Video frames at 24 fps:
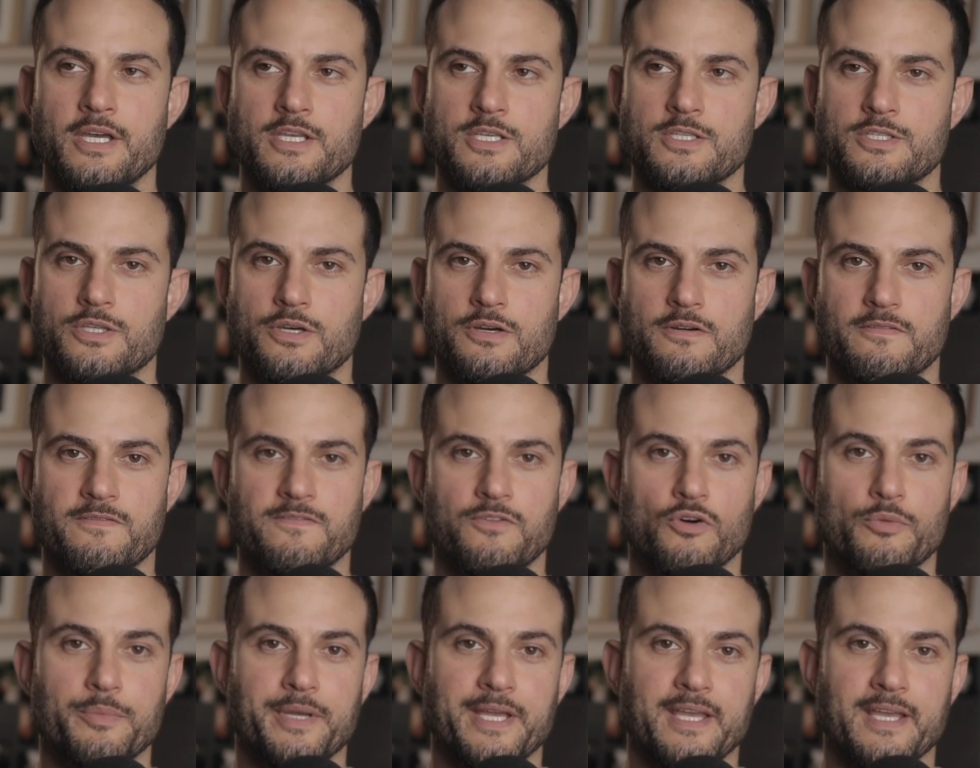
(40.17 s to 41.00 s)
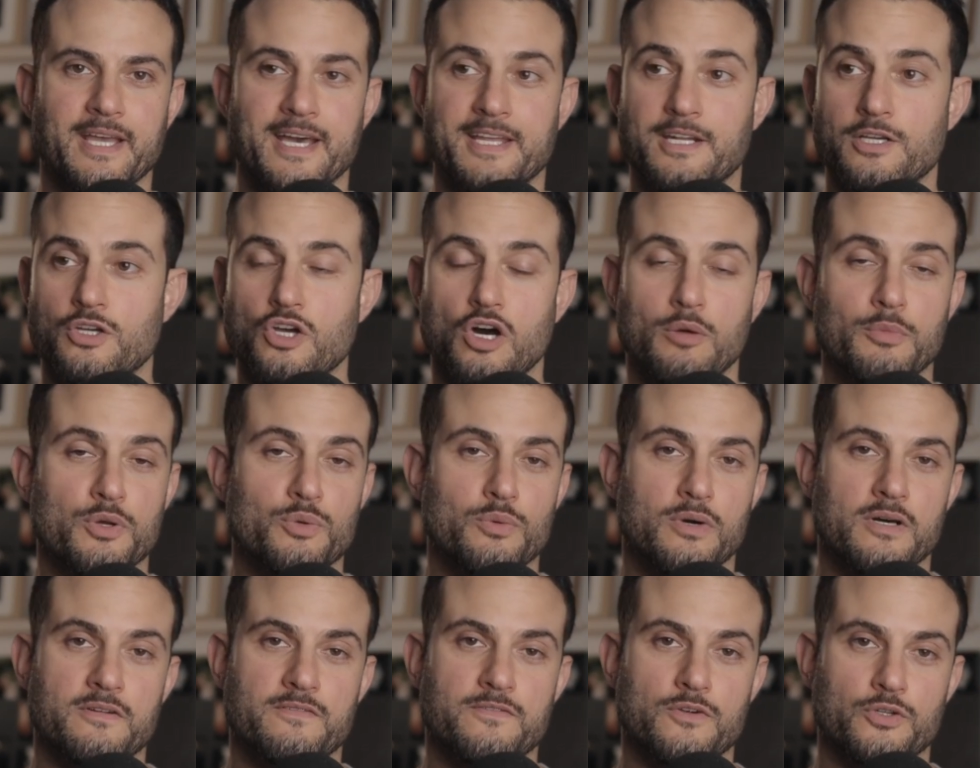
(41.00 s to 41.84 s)
So for me, and a common
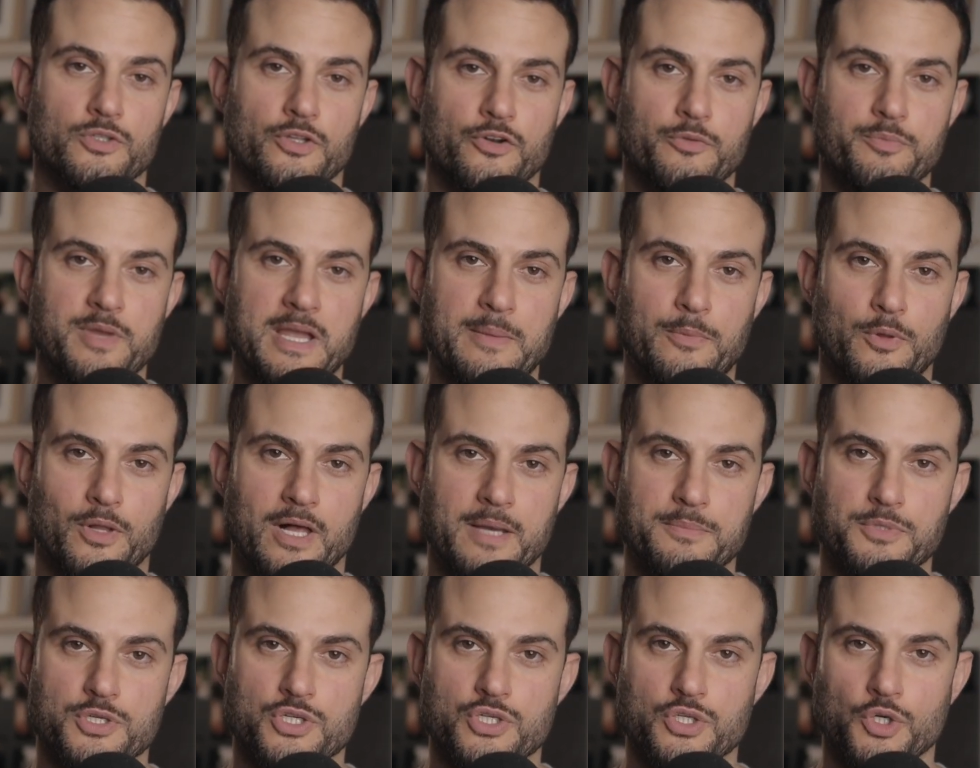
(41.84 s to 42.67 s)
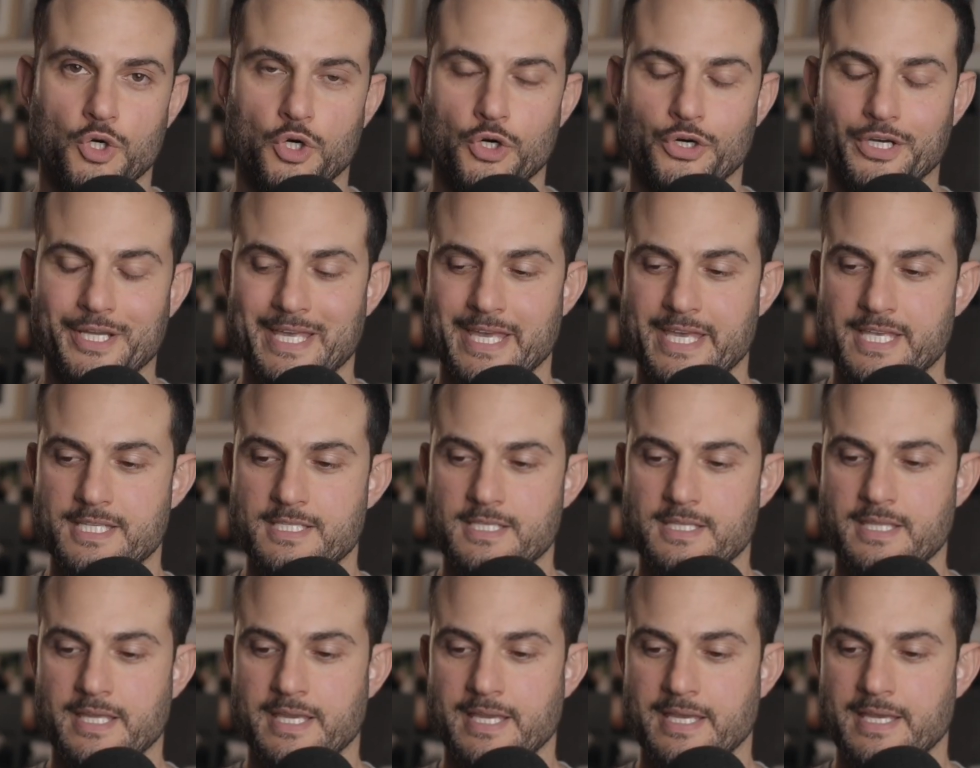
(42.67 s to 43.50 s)
one for a lot of people I'm sure,
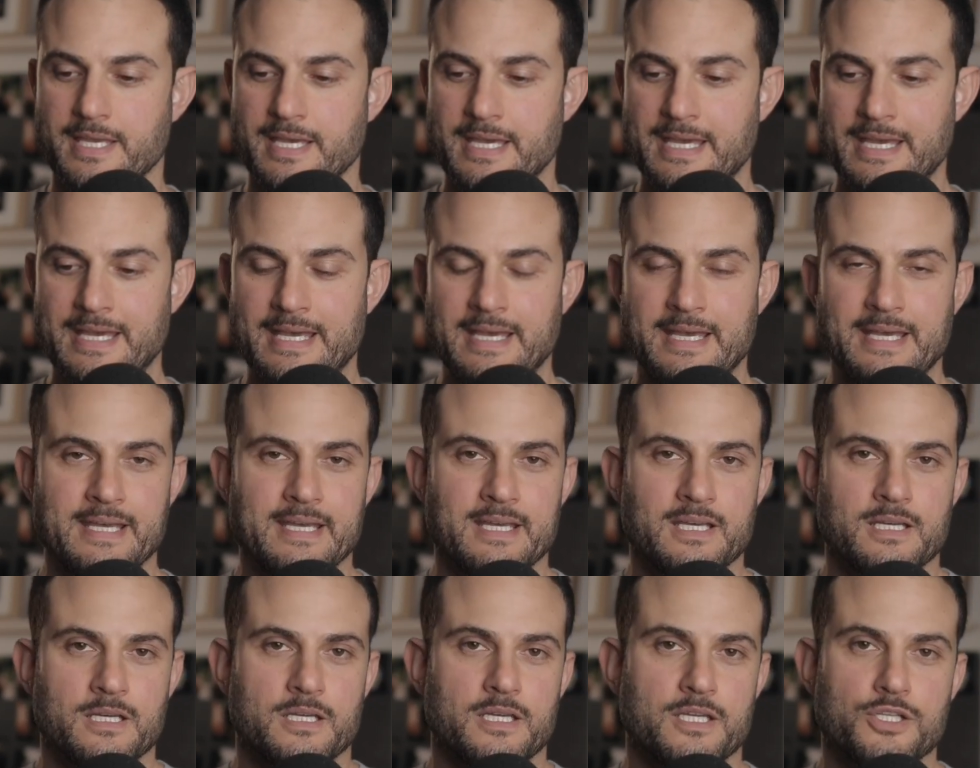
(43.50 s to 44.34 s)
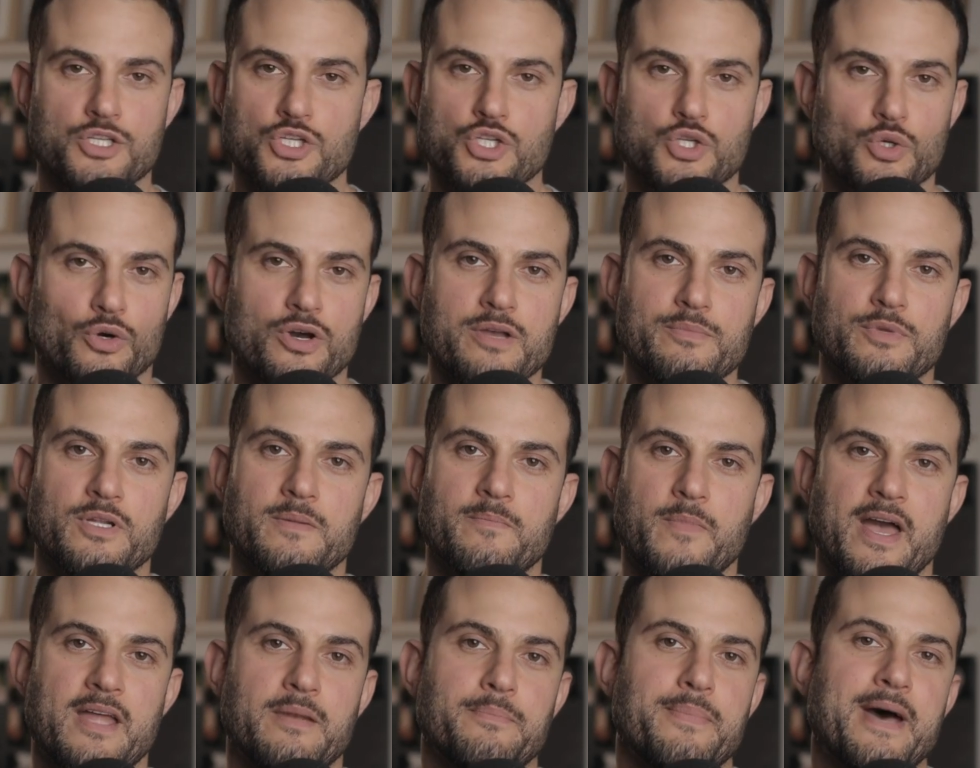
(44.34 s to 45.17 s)
is the
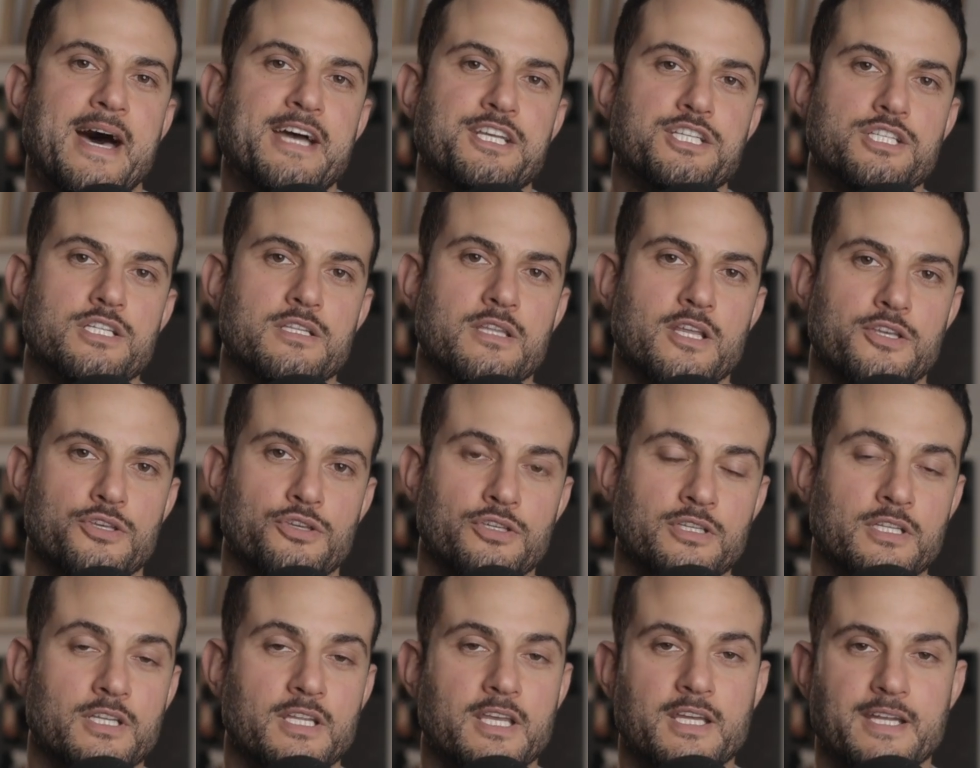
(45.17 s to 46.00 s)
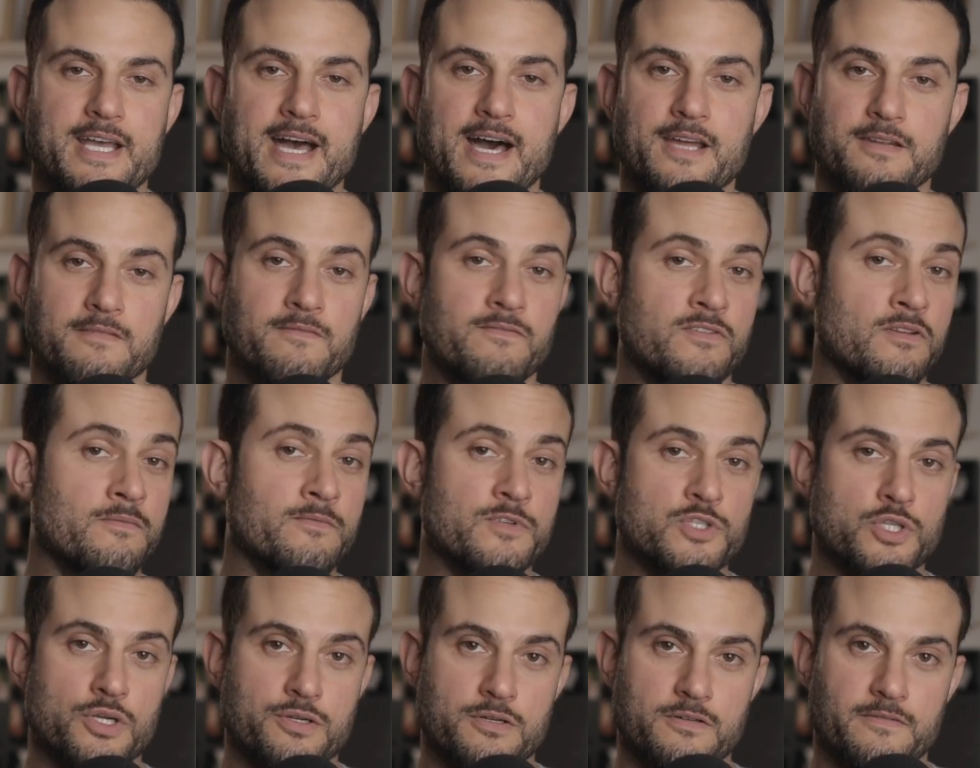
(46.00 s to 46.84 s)
enjoyment and passion that you can get out of film
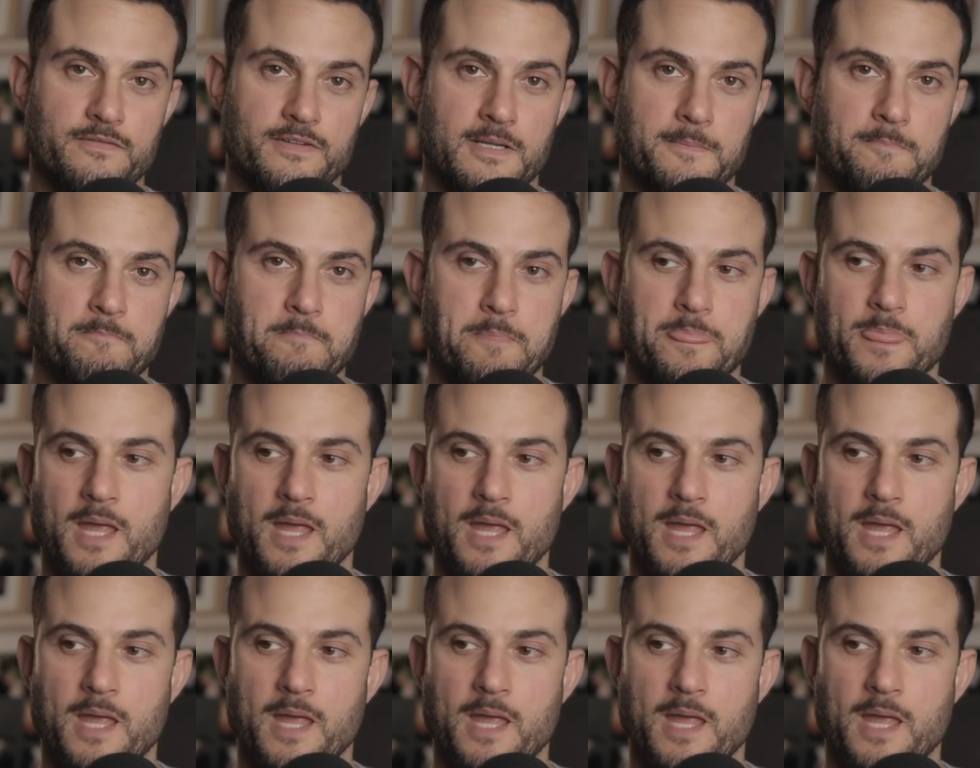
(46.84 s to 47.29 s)
photography.